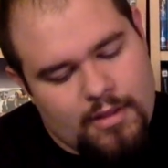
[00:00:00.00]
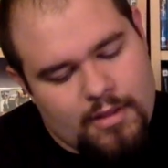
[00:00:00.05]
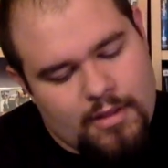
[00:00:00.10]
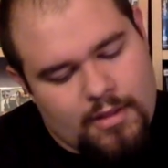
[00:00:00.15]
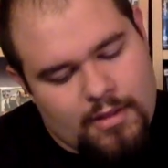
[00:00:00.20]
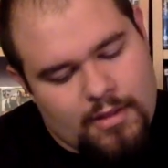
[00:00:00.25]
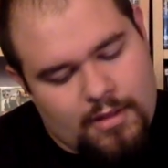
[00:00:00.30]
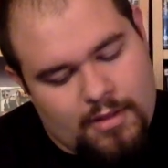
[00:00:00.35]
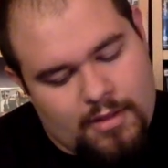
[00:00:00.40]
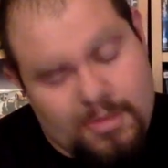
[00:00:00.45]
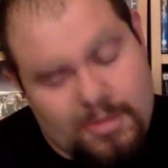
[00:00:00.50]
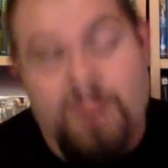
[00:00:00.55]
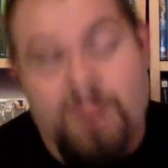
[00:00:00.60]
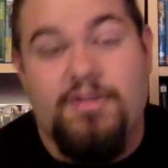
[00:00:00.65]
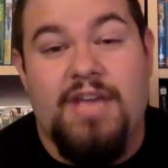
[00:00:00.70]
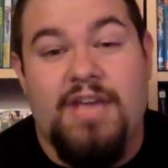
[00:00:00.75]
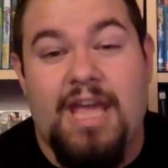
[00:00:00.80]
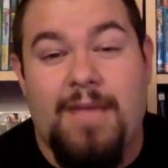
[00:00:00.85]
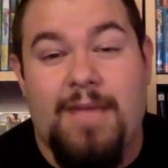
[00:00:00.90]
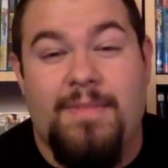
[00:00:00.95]
another
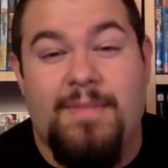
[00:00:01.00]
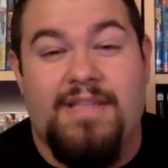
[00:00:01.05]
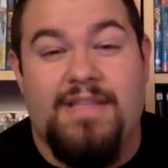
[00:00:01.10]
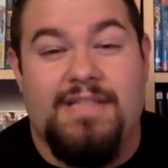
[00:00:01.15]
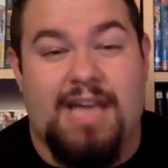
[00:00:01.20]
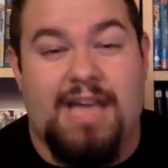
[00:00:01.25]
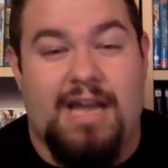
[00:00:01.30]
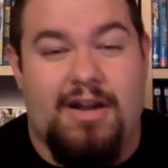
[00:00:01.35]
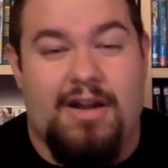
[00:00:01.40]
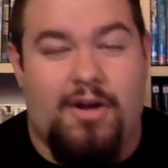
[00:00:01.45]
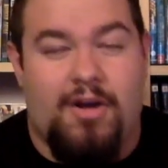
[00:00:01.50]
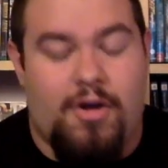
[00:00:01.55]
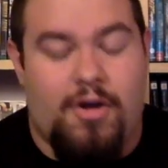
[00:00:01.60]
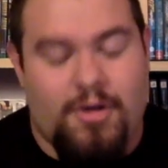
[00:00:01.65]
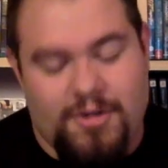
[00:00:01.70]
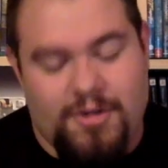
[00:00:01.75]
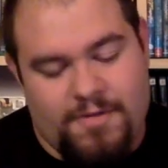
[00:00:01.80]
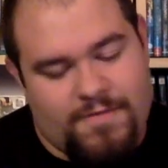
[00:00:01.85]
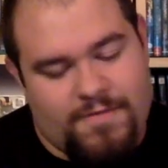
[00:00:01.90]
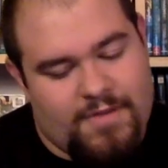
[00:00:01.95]
game that's kind of
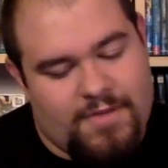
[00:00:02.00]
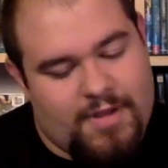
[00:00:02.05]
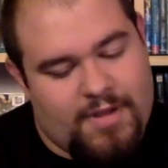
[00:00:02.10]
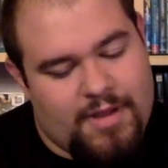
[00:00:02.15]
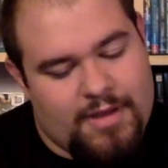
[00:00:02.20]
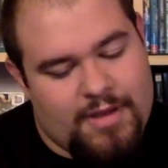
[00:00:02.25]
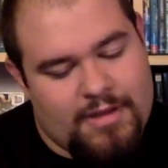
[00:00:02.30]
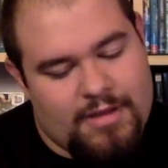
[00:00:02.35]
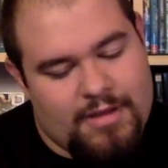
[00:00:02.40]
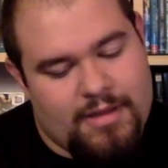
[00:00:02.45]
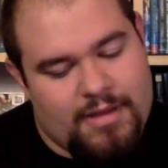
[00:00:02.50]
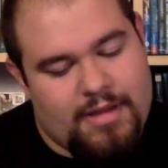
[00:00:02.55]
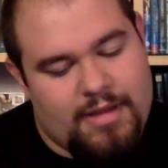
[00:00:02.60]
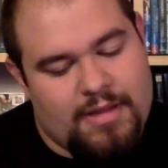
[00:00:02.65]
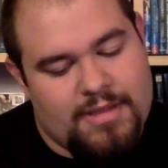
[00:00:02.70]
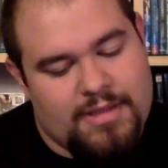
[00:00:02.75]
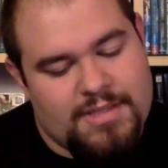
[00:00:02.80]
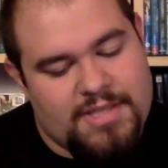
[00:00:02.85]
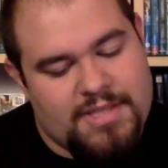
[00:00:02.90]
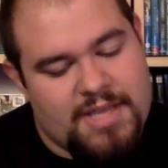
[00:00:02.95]
hard to find.
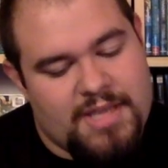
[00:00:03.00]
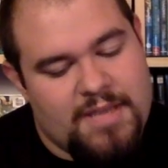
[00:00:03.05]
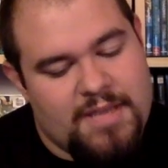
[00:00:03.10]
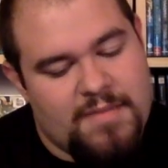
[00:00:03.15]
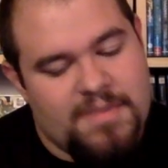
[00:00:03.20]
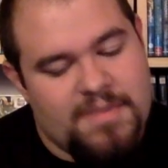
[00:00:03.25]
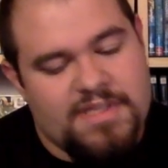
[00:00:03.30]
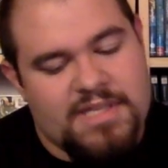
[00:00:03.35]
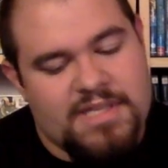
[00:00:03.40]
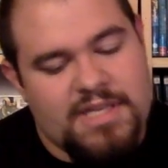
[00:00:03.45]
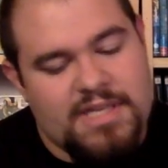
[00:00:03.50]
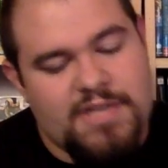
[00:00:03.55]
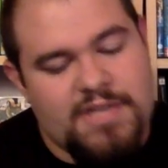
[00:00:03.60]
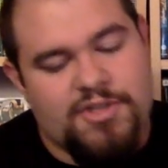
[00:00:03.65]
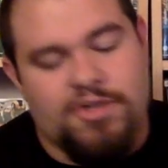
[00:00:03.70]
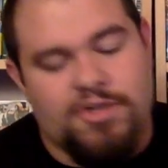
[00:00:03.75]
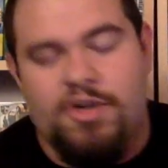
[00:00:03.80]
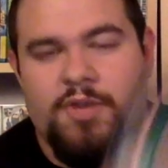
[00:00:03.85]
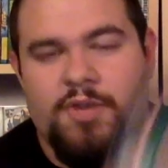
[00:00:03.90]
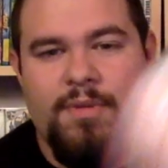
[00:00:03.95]
TMNT
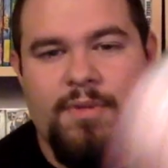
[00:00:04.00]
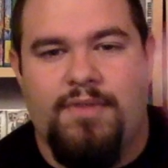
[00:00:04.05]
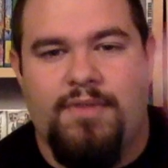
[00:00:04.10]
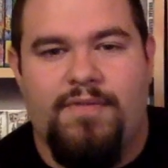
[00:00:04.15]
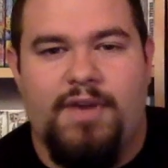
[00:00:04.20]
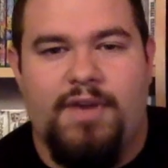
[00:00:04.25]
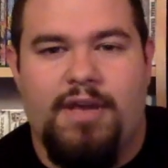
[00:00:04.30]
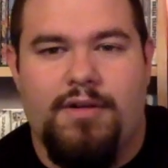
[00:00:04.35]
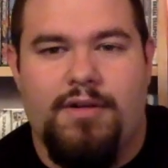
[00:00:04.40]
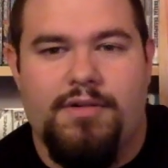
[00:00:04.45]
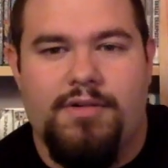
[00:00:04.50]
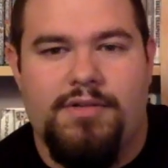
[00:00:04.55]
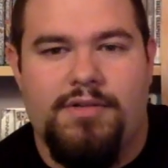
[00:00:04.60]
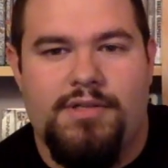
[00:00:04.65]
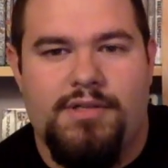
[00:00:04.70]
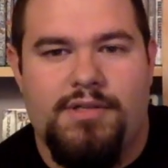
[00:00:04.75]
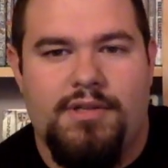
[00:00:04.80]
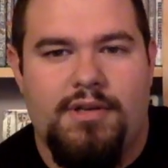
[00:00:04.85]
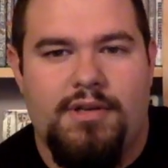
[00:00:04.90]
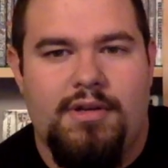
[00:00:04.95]
Tournament
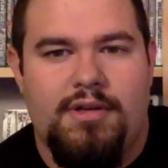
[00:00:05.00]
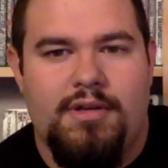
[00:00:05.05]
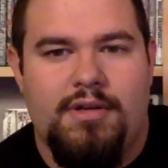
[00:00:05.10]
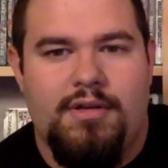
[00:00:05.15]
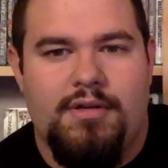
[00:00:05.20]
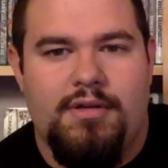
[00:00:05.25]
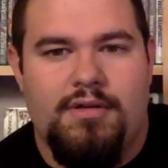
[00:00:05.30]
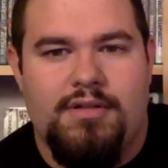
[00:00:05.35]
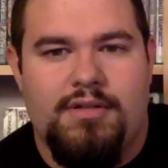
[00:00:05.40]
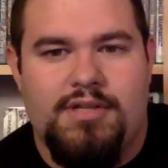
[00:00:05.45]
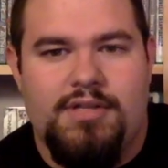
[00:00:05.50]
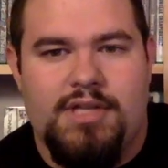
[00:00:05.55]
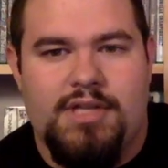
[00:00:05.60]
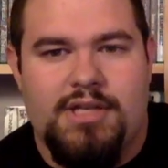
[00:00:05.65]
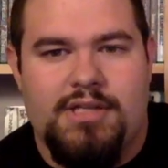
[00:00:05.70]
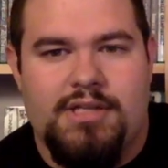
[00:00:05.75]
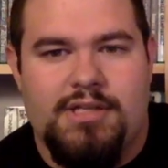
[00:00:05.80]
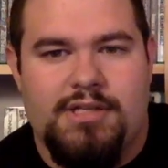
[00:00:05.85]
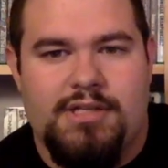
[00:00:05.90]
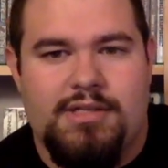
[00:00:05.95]
Fighters on the
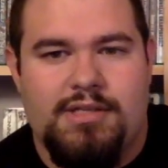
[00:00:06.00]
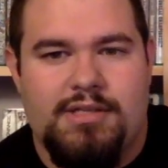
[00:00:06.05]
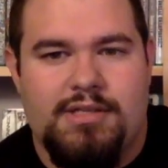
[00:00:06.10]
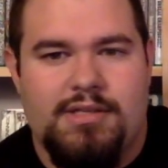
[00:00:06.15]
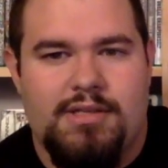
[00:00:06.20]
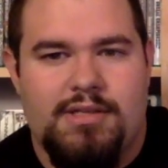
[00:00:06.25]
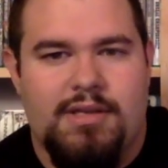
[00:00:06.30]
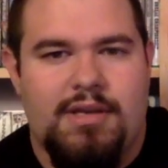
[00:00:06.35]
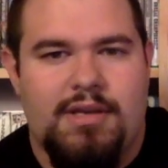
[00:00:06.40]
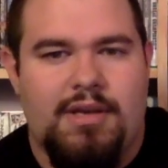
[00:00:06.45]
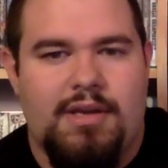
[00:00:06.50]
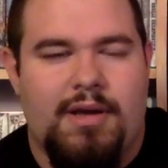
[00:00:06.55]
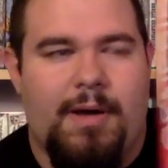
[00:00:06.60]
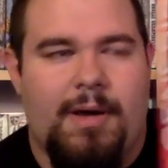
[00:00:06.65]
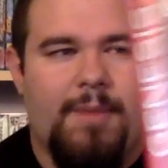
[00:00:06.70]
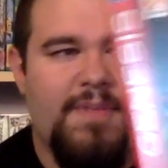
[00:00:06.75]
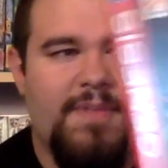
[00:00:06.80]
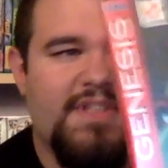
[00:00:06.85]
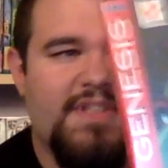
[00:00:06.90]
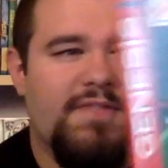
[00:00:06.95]
Genesis.
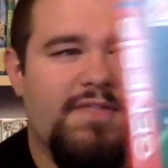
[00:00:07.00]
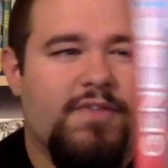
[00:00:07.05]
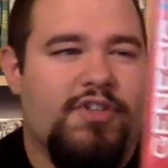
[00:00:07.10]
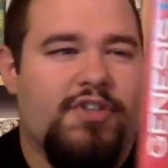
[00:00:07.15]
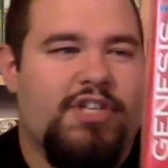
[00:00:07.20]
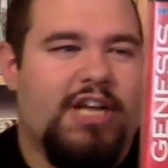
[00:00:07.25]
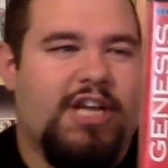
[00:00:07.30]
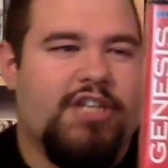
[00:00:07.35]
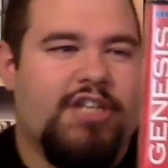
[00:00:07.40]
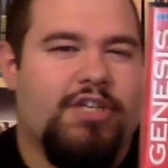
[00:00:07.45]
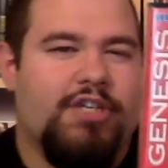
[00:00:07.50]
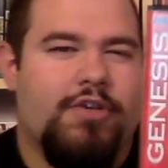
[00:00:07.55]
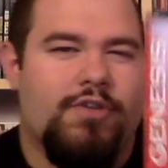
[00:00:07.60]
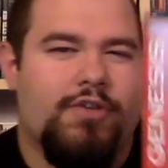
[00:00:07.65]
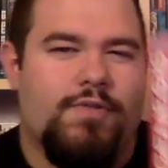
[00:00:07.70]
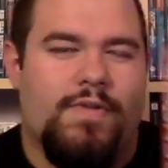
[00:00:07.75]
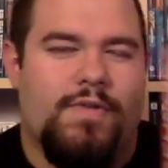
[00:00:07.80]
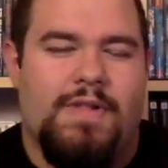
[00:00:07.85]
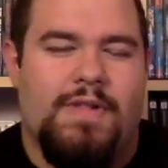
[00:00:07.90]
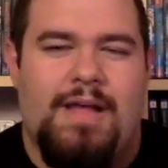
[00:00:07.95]
This version actually
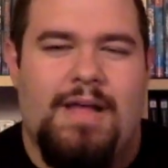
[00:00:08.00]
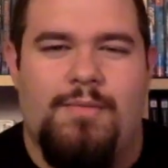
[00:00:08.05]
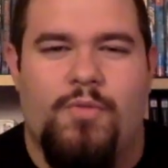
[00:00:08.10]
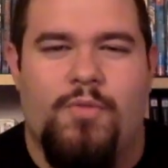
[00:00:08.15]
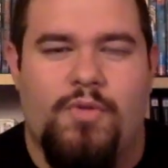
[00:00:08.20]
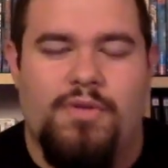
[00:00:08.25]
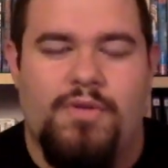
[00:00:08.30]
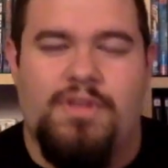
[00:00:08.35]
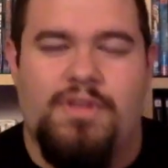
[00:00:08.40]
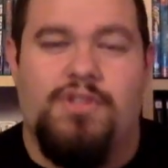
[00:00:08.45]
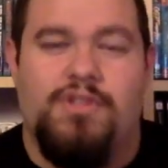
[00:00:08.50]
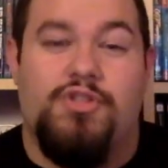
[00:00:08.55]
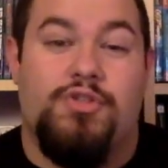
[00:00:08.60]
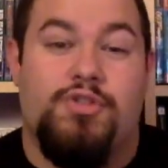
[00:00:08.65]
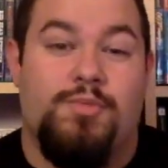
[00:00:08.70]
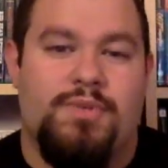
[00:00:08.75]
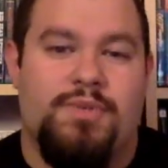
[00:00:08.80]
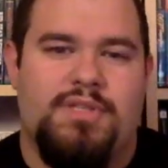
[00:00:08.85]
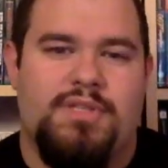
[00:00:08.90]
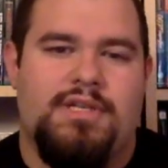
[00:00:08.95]
goes for a lot more than the
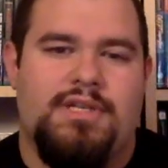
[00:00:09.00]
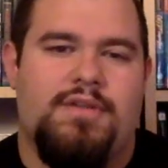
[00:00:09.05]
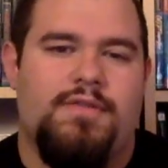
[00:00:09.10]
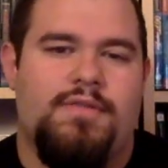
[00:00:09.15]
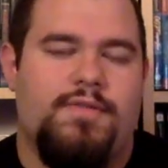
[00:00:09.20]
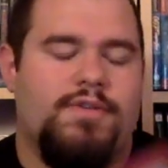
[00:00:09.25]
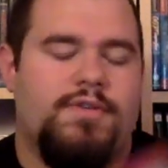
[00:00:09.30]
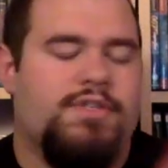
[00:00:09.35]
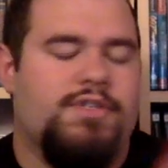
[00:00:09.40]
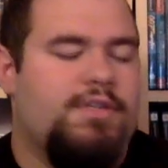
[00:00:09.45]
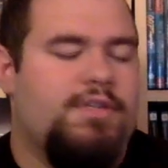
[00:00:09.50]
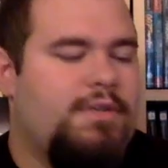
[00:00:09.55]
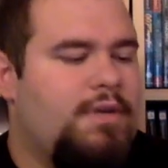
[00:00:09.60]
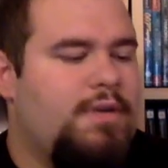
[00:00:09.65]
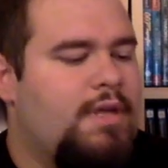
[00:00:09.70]
Super Nintendo version.